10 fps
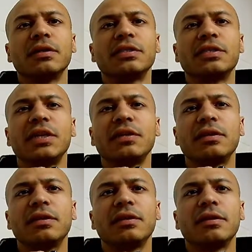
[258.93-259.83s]
sit,
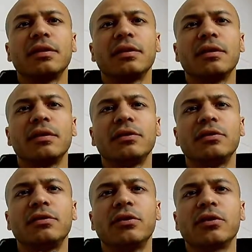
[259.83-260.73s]

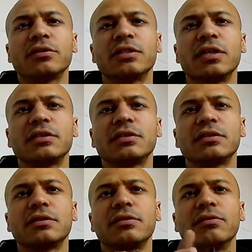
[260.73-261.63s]
dog sits,
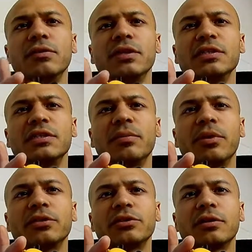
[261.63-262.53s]
release the
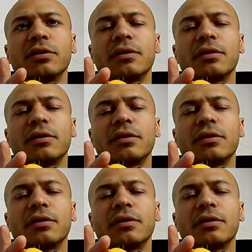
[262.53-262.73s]
pressure.